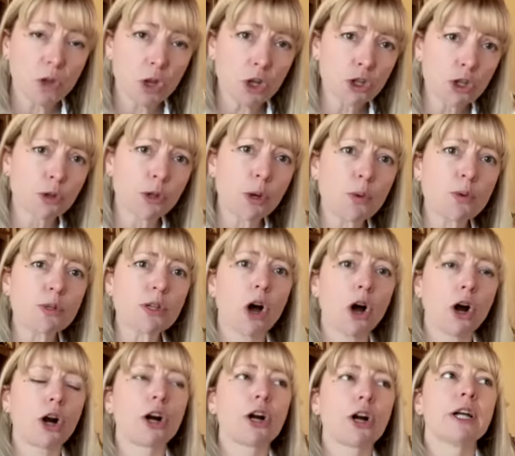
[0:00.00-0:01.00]
So those
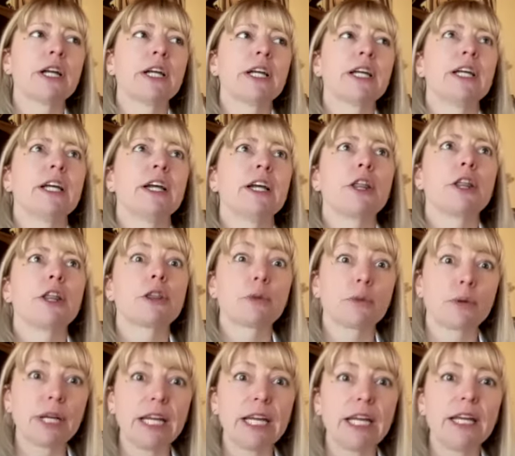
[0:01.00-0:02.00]
are
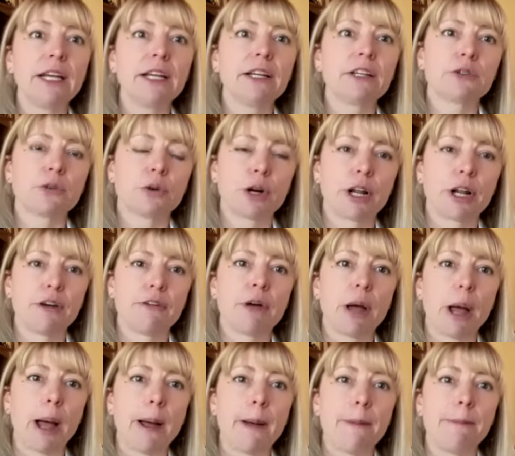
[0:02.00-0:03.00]
three sort
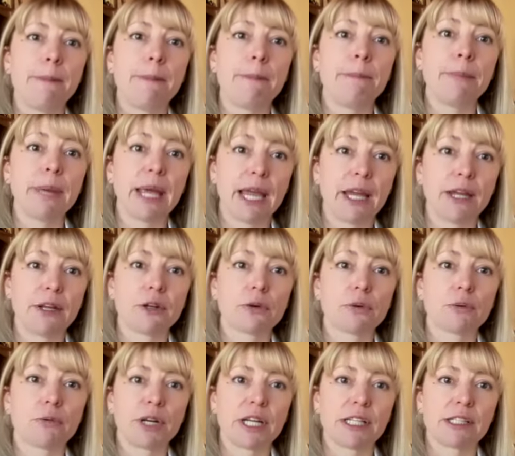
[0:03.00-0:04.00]
of main
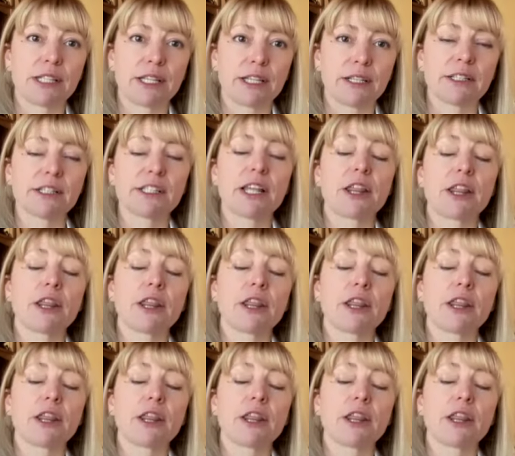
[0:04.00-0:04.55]
reasons.